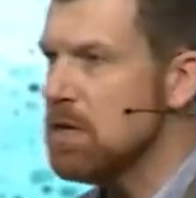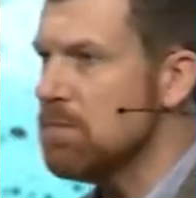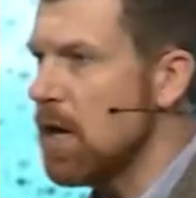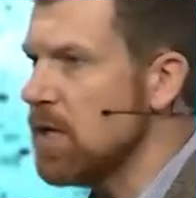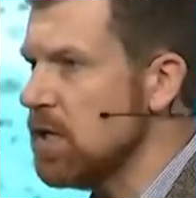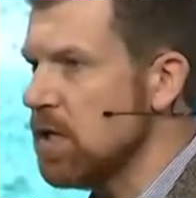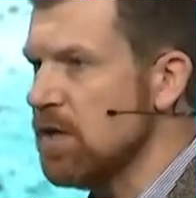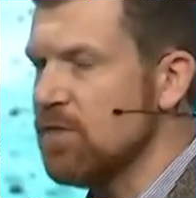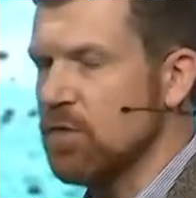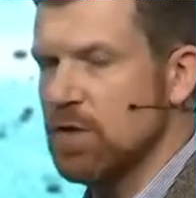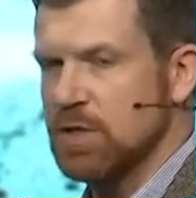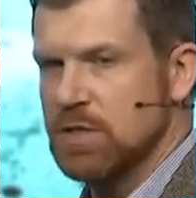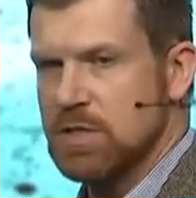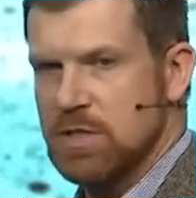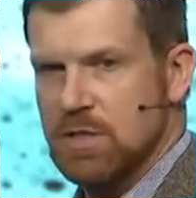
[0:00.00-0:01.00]
by
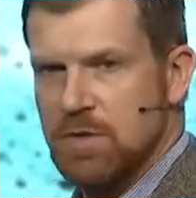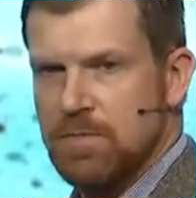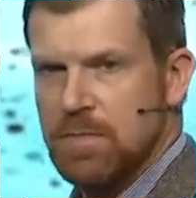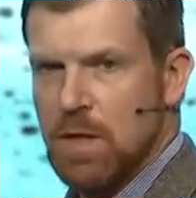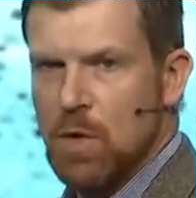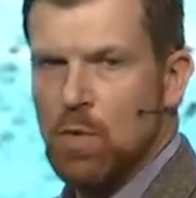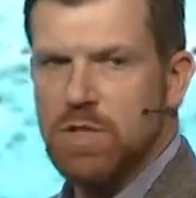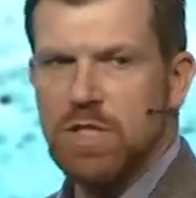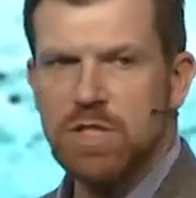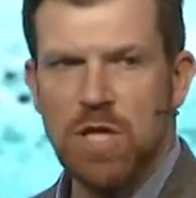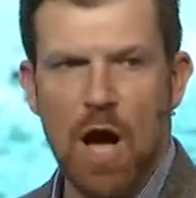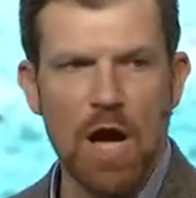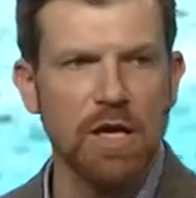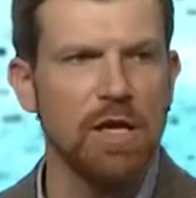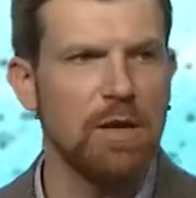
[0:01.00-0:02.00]
deliverance? What's he
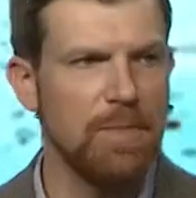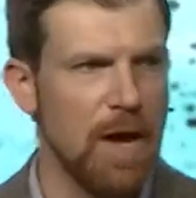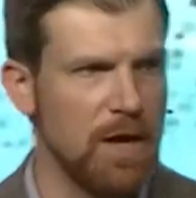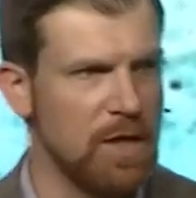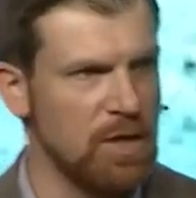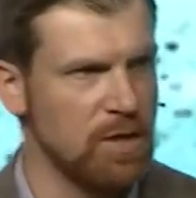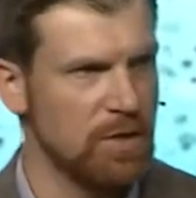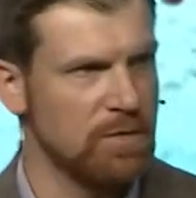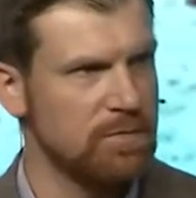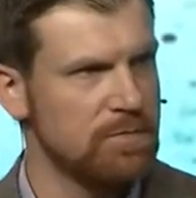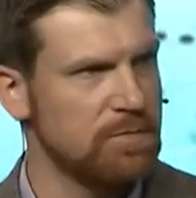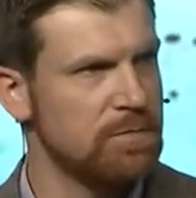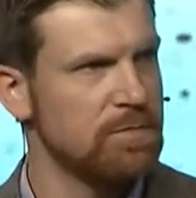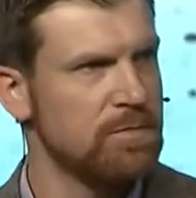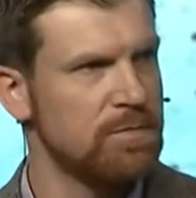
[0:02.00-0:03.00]
talking about here?
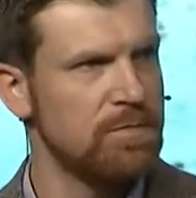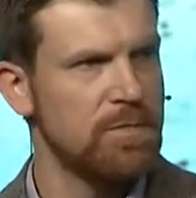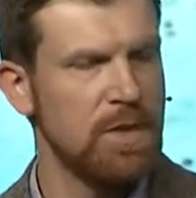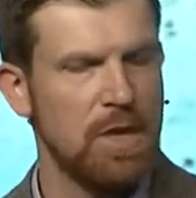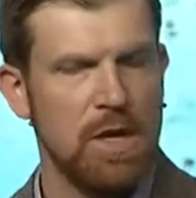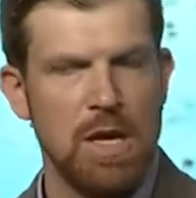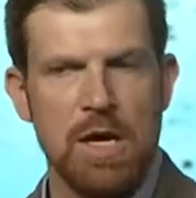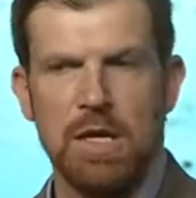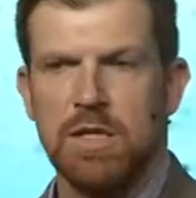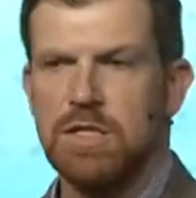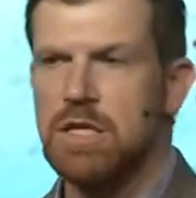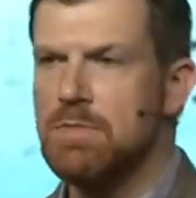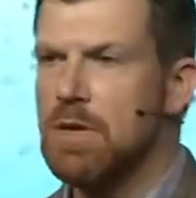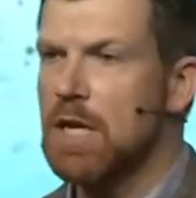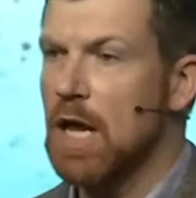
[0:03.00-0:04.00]
Does
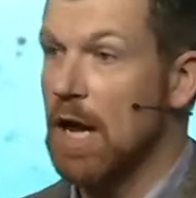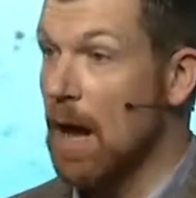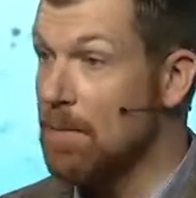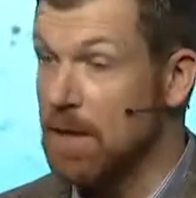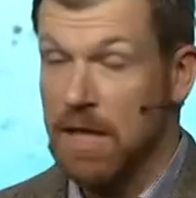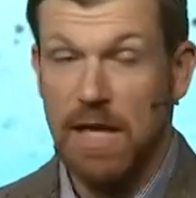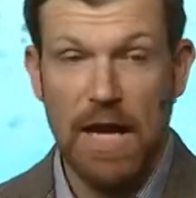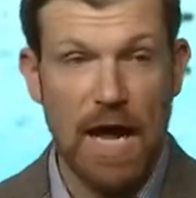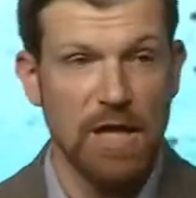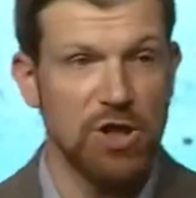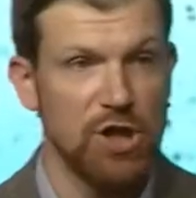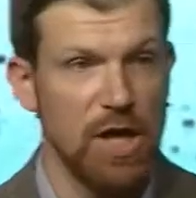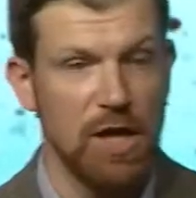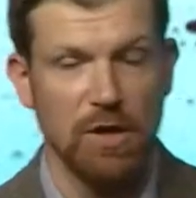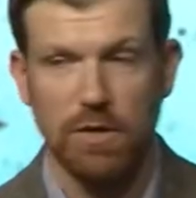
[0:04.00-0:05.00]
he mean like I'm going to get out of
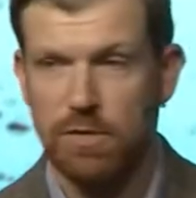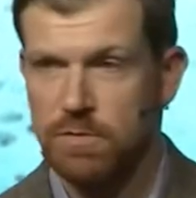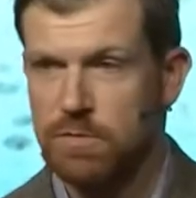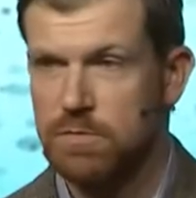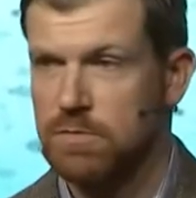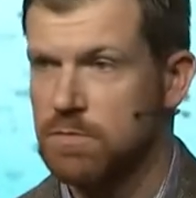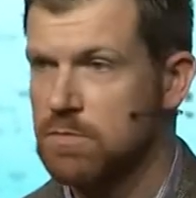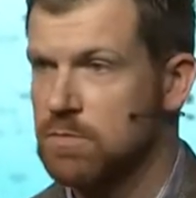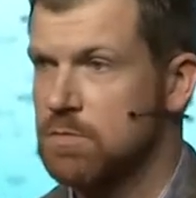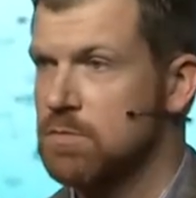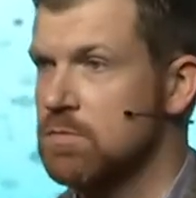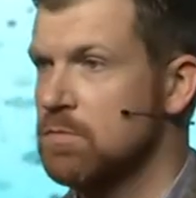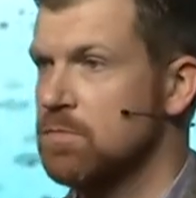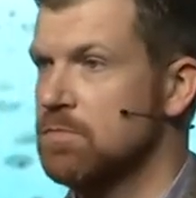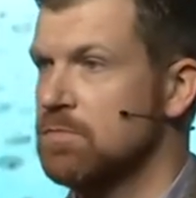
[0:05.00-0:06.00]
jail?
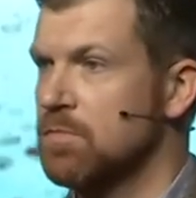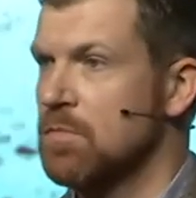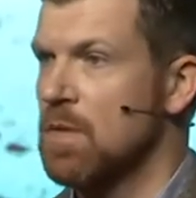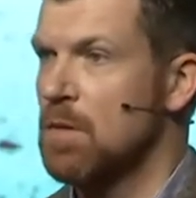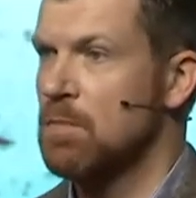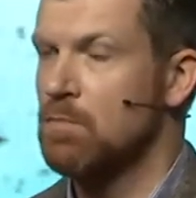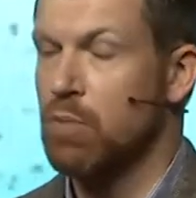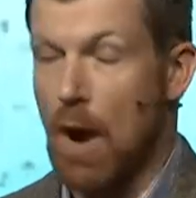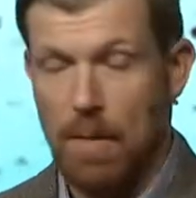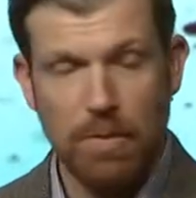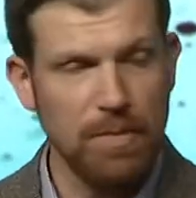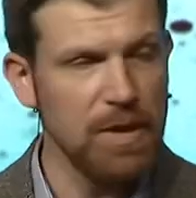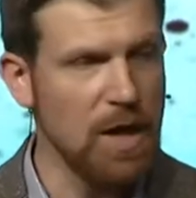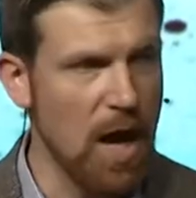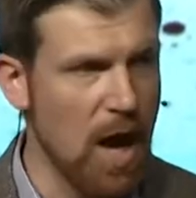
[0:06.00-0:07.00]

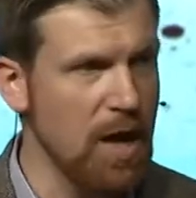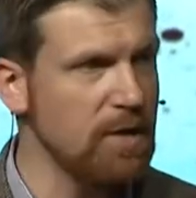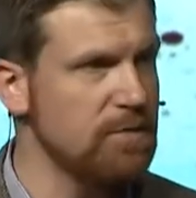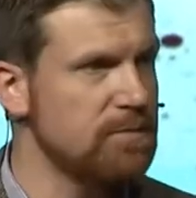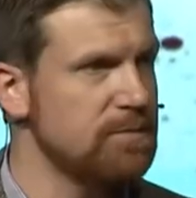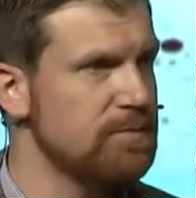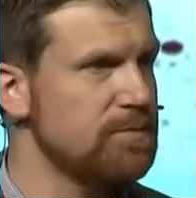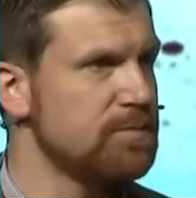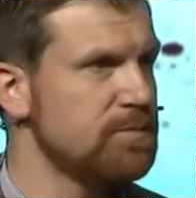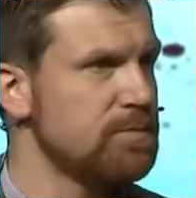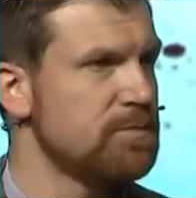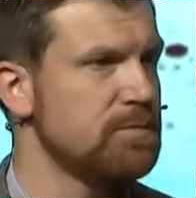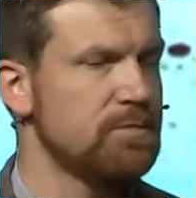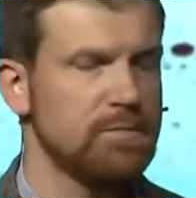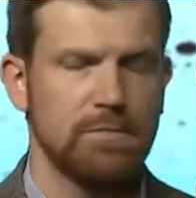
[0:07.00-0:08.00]
Probably not.
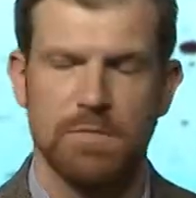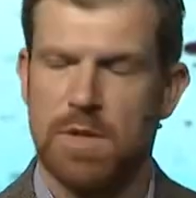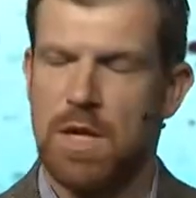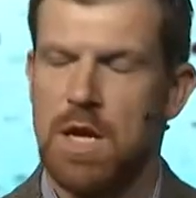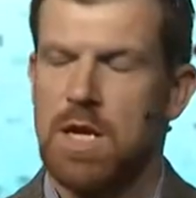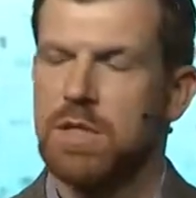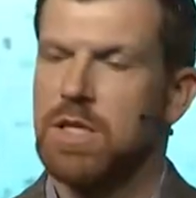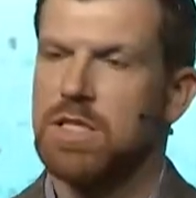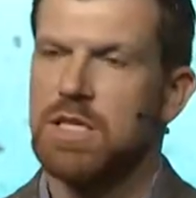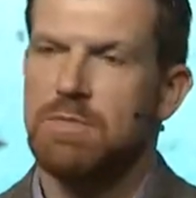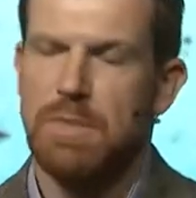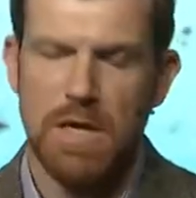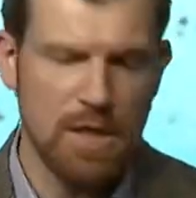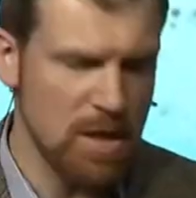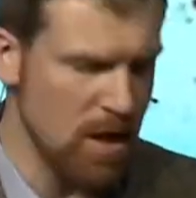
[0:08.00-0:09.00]
Does he
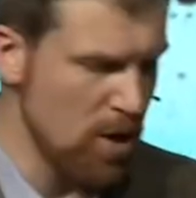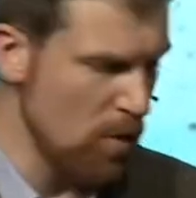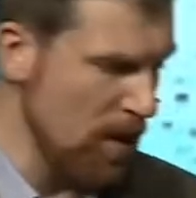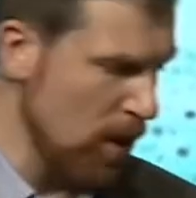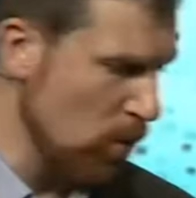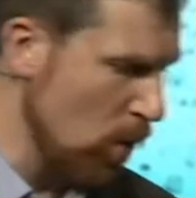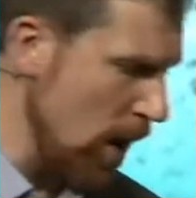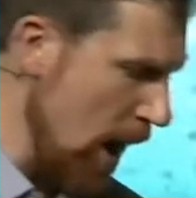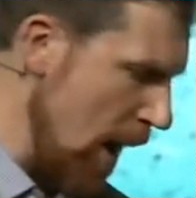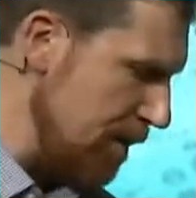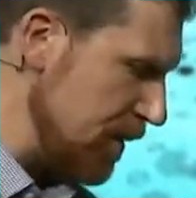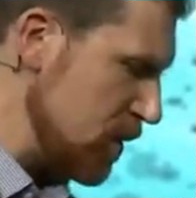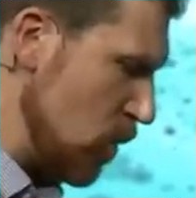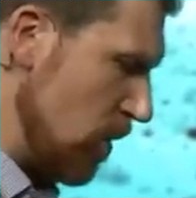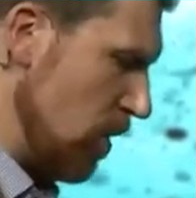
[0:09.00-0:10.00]
mean that no matter what
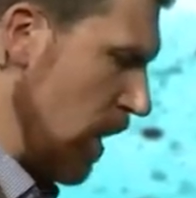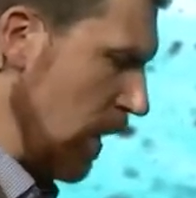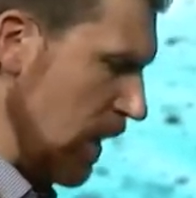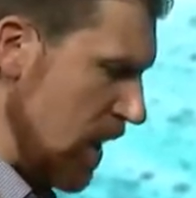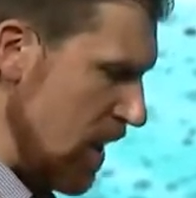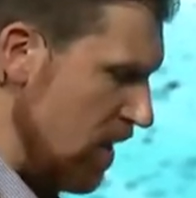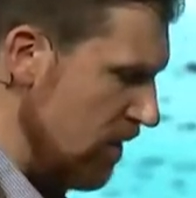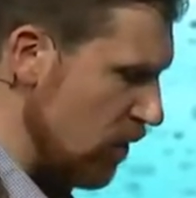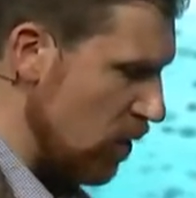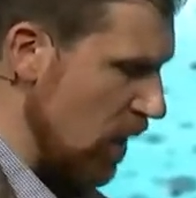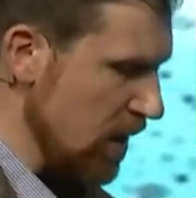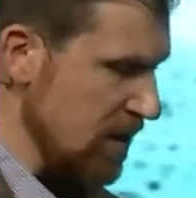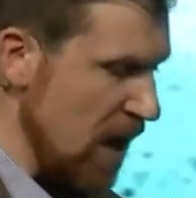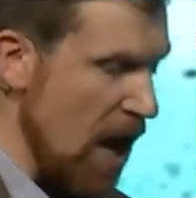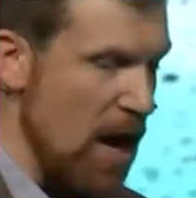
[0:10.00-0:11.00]
happens, whether I live or I
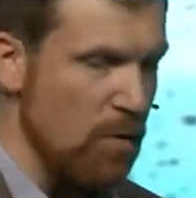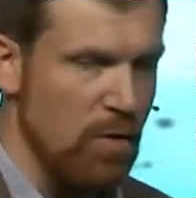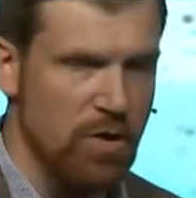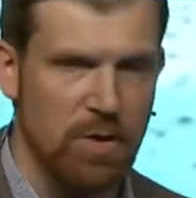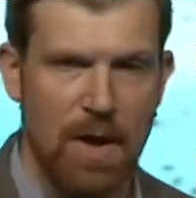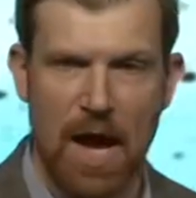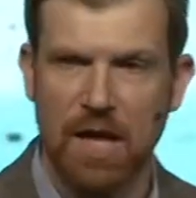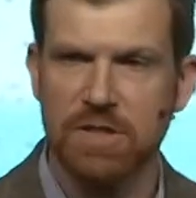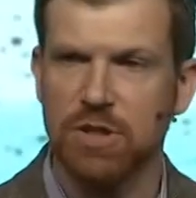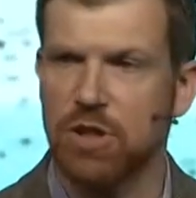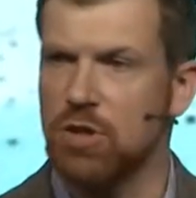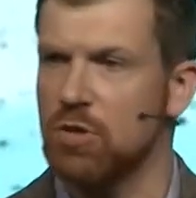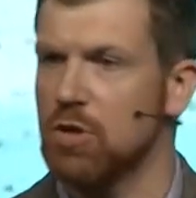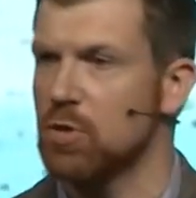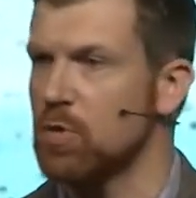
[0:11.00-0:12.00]
die, whether I'm
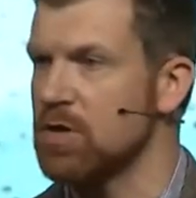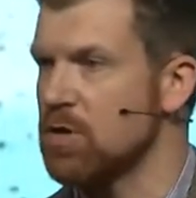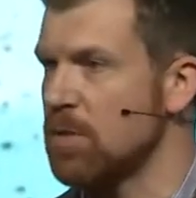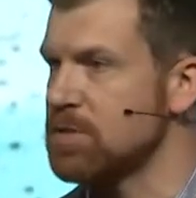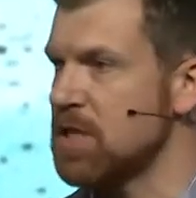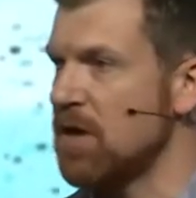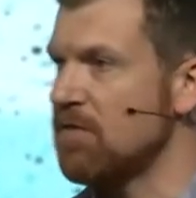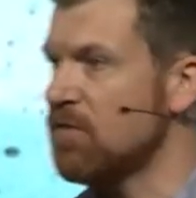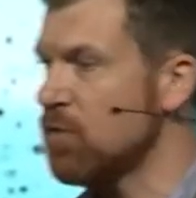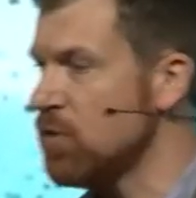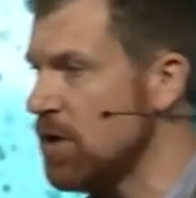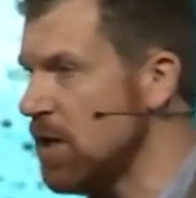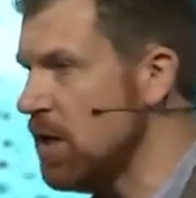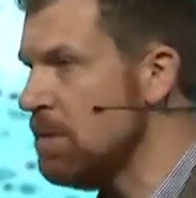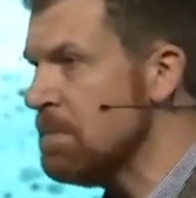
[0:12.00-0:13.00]
executed or whether I'm set free,